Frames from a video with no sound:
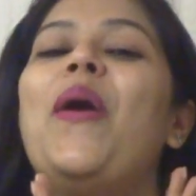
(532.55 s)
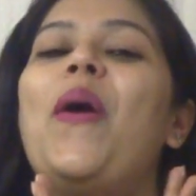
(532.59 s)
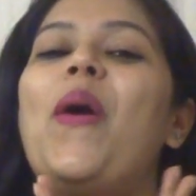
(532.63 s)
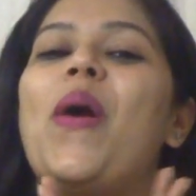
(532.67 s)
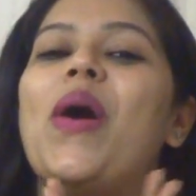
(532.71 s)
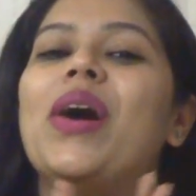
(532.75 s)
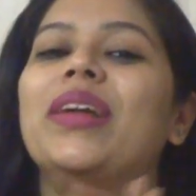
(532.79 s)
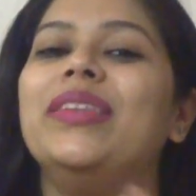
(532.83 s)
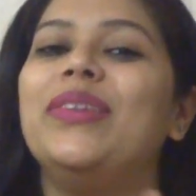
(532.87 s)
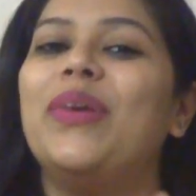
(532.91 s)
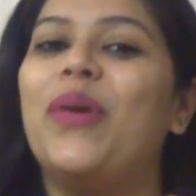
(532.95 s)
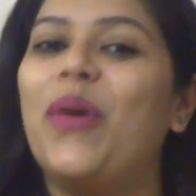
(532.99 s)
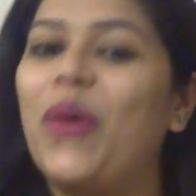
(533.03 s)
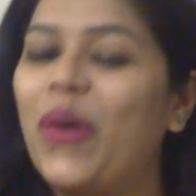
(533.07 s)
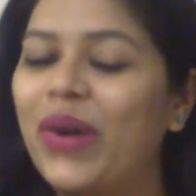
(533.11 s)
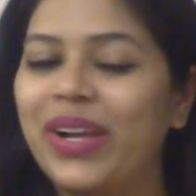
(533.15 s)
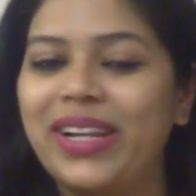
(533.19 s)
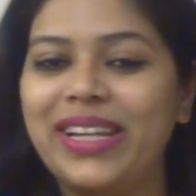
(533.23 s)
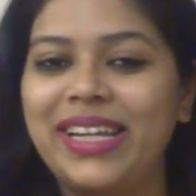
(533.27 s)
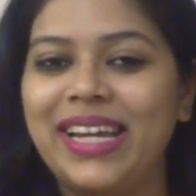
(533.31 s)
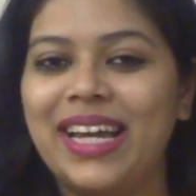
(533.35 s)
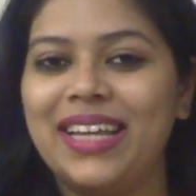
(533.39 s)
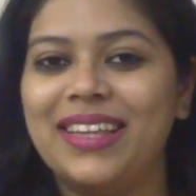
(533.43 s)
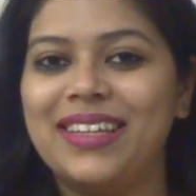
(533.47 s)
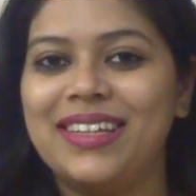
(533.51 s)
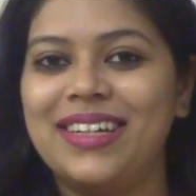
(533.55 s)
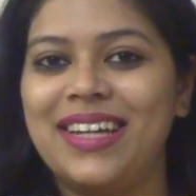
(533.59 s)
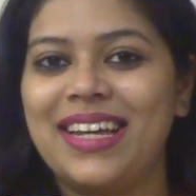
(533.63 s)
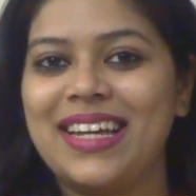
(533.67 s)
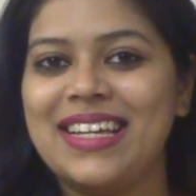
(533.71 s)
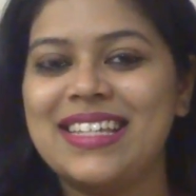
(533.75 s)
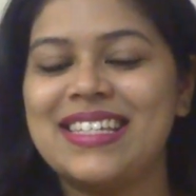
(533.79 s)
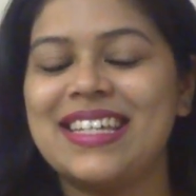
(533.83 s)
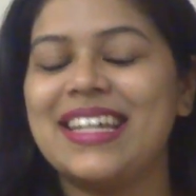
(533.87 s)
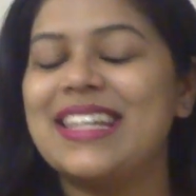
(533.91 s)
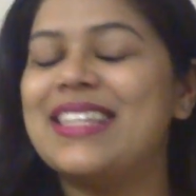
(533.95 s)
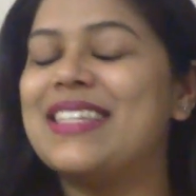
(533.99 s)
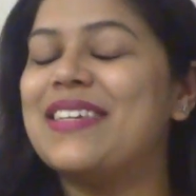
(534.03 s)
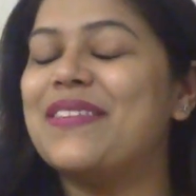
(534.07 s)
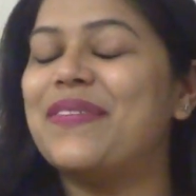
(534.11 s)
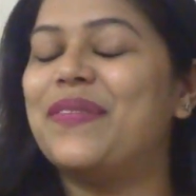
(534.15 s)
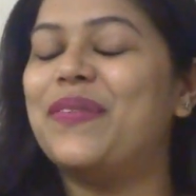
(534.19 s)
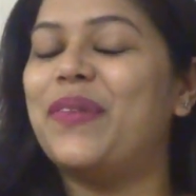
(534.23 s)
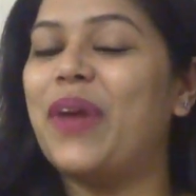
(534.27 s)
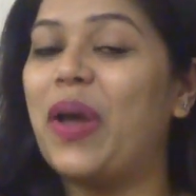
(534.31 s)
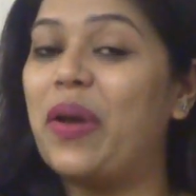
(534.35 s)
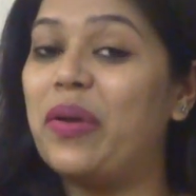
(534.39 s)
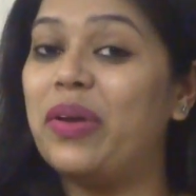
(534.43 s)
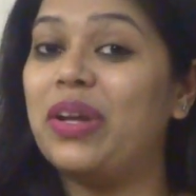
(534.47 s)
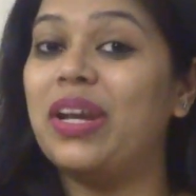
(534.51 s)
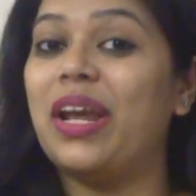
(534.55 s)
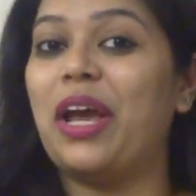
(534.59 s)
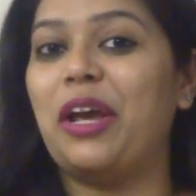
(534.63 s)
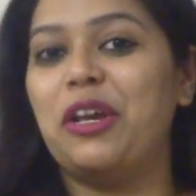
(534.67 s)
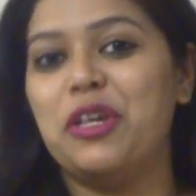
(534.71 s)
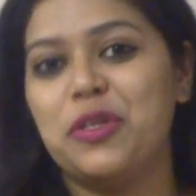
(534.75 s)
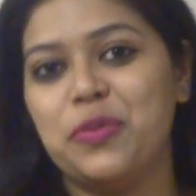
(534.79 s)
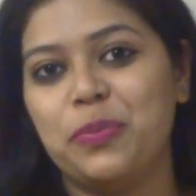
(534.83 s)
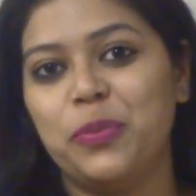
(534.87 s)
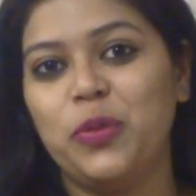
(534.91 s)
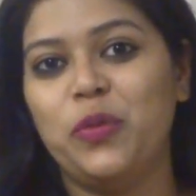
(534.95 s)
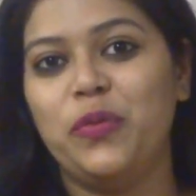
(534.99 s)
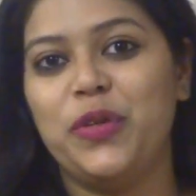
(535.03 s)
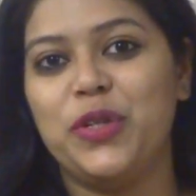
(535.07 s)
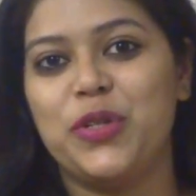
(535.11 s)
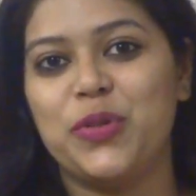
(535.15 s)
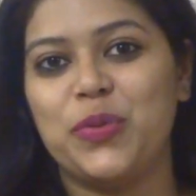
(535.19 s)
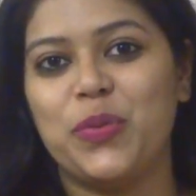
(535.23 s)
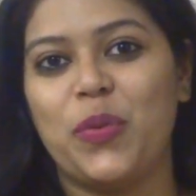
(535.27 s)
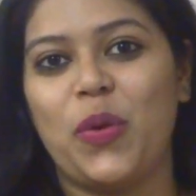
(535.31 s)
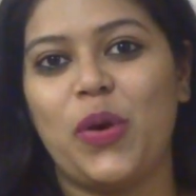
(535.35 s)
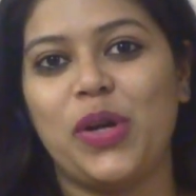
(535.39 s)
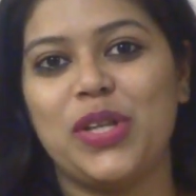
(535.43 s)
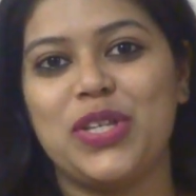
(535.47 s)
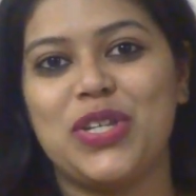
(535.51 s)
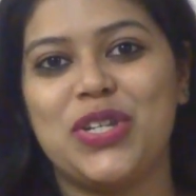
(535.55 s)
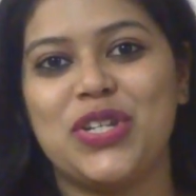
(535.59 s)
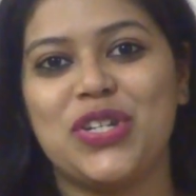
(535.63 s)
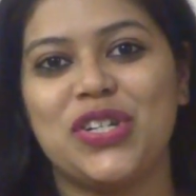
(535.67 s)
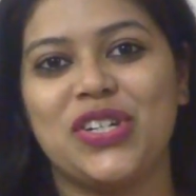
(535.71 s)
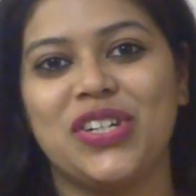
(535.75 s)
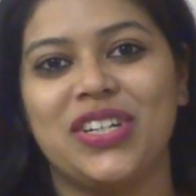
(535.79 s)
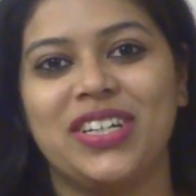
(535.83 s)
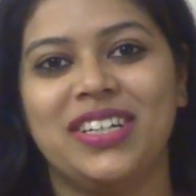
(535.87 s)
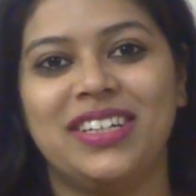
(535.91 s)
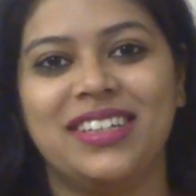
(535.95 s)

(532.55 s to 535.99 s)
On all the other days, it's a very nice movie to watch.